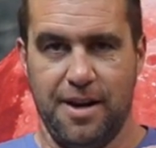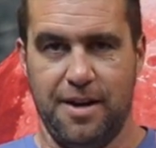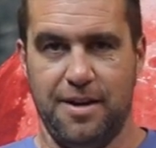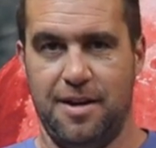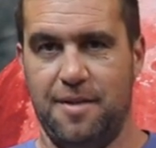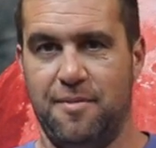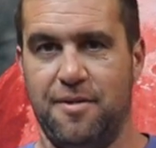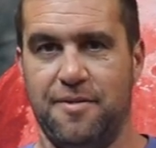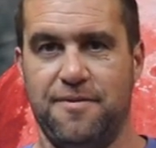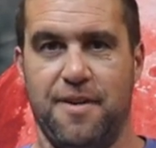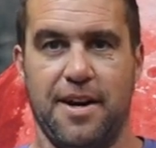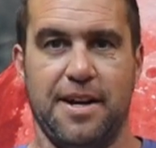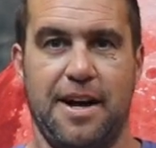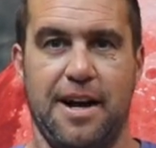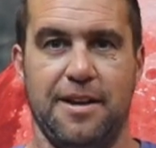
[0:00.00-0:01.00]
and the number of
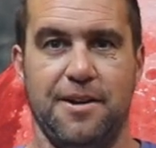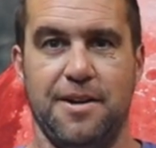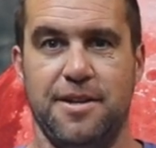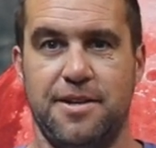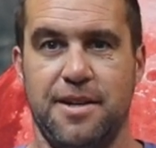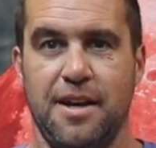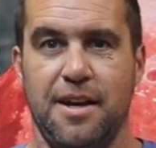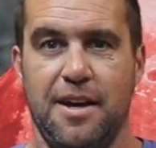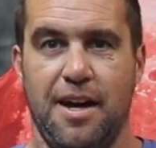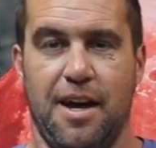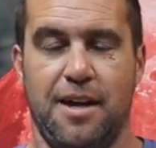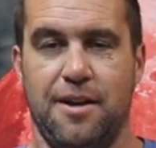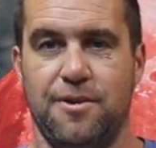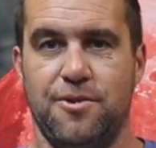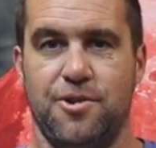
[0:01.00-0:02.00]
fucking eyelets
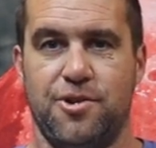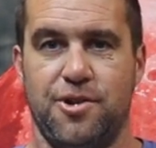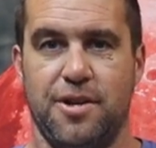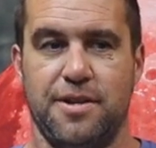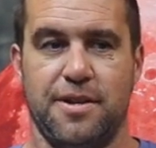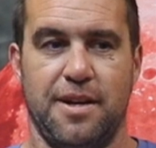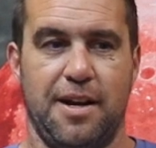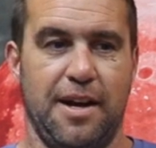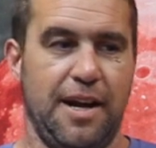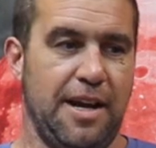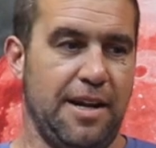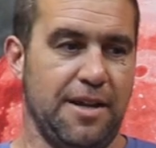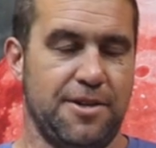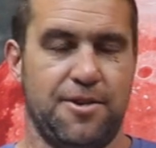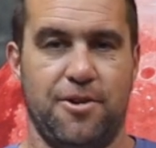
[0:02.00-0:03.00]
and other shit that uh,
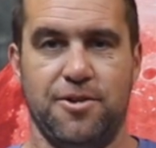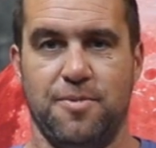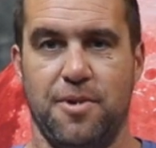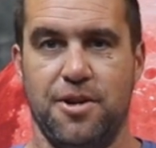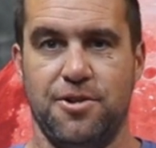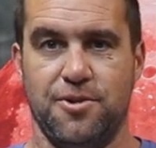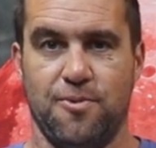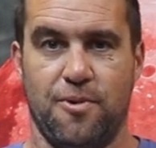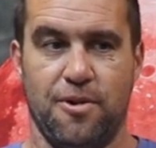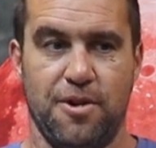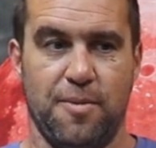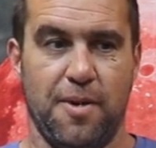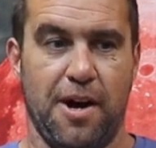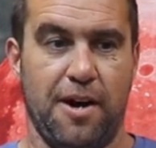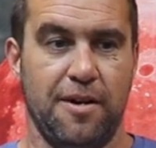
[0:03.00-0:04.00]
idiot sergeant majors
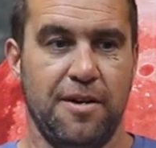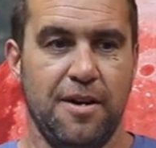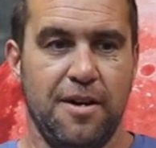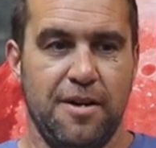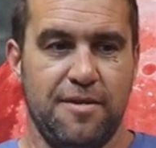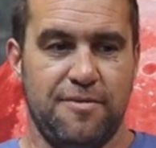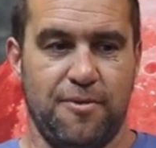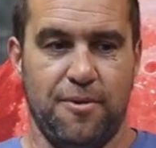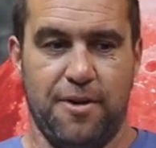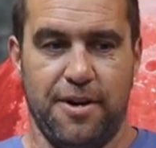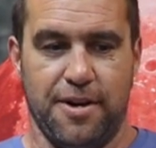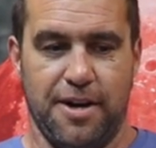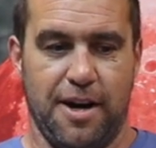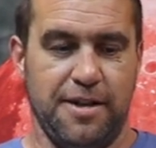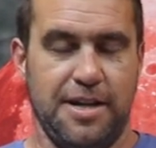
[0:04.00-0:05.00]
worry about for
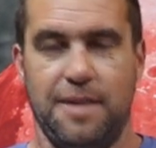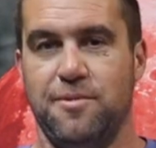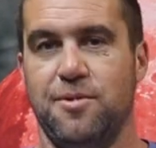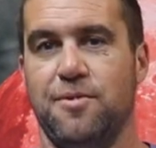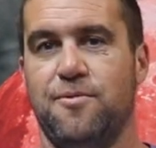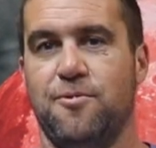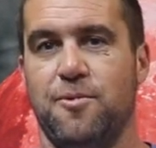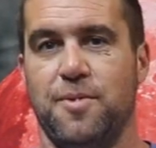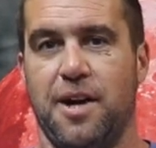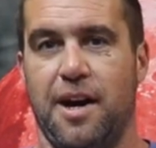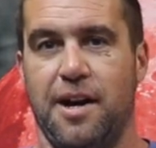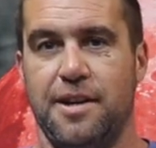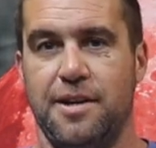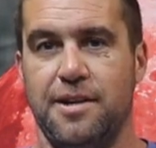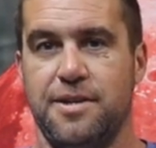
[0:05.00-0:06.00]
their goddamn uniform
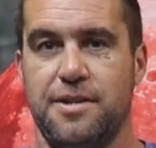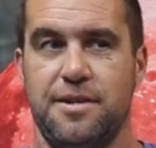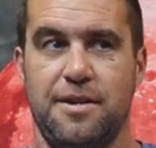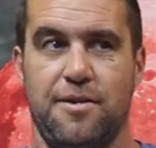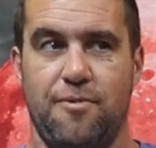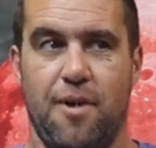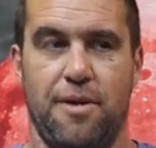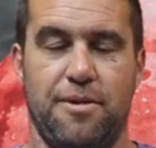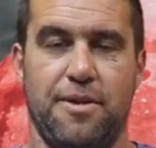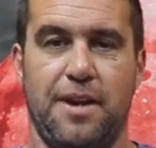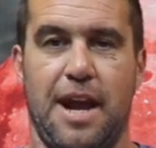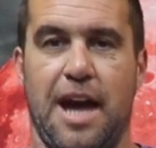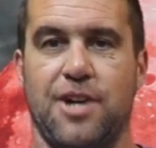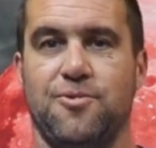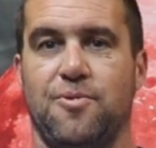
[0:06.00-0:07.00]
guidance rather
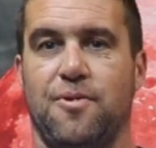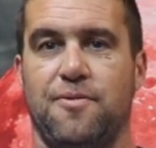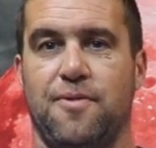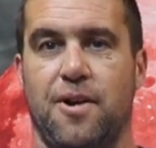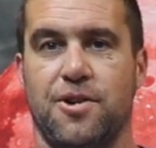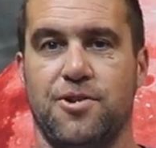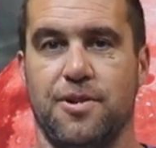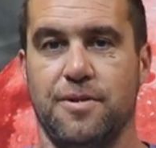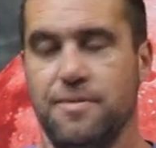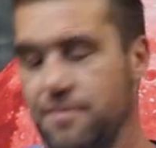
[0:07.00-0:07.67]
than actual function.